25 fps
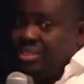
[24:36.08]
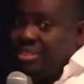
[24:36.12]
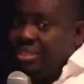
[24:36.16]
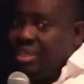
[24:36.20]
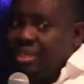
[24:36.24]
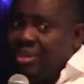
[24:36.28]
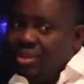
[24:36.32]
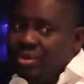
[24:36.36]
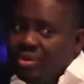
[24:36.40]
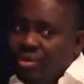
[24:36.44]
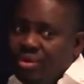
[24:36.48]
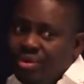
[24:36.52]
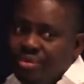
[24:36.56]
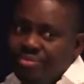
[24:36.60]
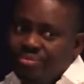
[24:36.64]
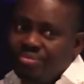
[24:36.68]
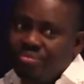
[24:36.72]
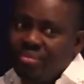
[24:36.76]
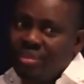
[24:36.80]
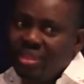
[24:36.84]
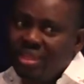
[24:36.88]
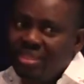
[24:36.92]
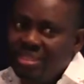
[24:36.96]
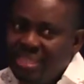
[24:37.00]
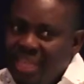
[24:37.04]
the Lord.
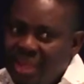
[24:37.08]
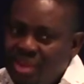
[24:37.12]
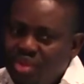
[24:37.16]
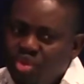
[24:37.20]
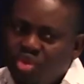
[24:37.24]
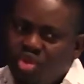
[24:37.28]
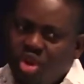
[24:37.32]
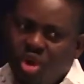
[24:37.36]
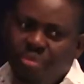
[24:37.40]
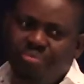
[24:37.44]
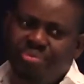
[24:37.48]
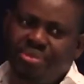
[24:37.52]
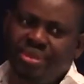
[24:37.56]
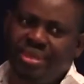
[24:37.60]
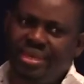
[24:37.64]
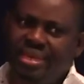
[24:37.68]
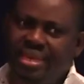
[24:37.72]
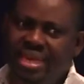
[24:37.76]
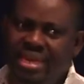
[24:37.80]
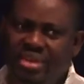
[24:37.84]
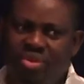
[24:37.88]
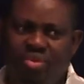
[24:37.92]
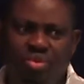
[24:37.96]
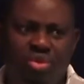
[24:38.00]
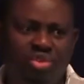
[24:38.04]
Now look up here.
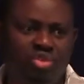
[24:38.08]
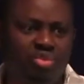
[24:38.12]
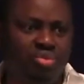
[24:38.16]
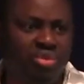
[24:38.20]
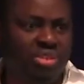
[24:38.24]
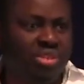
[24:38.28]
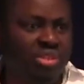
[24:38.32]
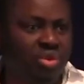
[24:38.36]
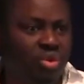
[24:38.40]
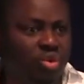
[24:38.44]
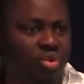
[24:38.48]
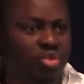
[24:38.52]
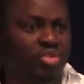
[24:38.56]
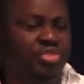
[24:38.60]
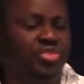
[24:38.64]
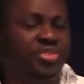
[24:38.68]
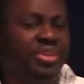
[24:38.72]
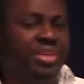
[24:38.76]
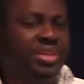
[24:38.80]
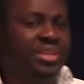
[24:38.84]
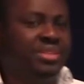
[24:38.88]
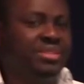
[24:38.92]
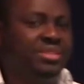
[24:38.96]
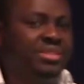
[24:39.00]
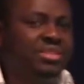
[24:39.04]
I don't want to read the whole
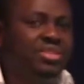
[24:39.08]
thing.